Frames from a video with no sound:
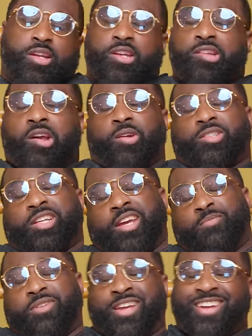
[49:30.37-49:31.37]
You know what I'm
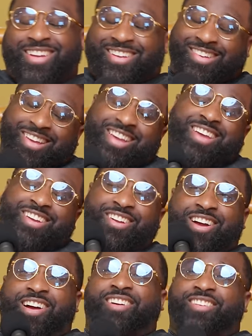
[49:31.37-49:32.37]
saying? But, you
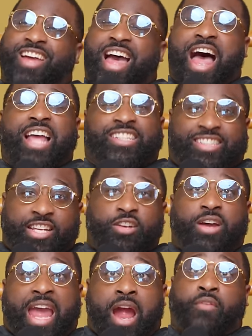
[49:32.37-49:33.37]
know, I
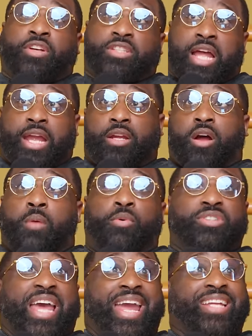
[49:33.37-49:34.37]
still average like
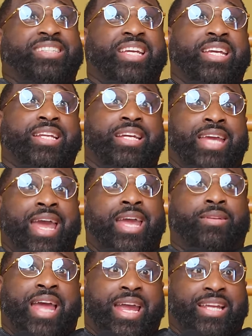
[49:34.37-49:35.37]
almost 18 a
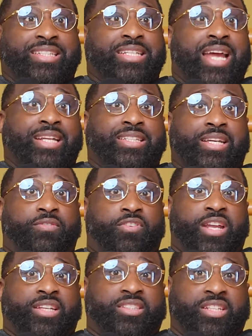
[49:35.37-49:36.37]
game, 18, 19
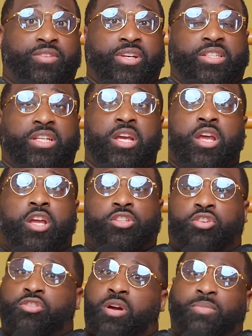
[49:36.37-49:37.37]
for that series. Mm.
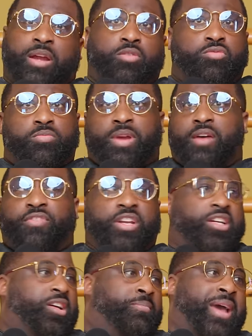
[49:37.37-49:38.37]
So, you know, I'm like, ooh, man, I'm
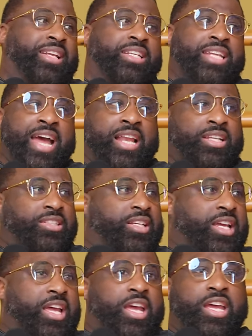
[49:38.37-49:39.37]
finna come back to Dallas.
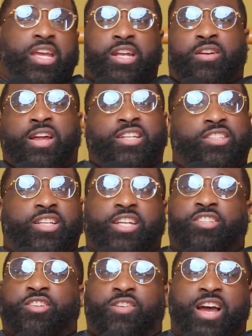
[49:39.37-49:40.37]
You know, that just
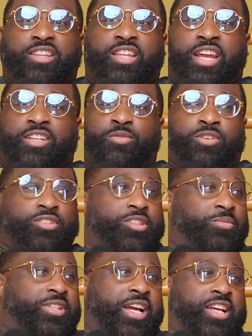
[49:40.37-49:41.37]
lets you know how things work
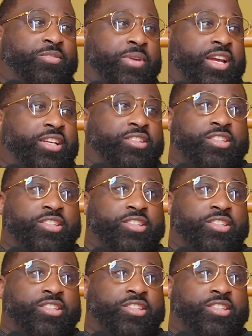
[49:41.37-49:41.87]
sometimes, man.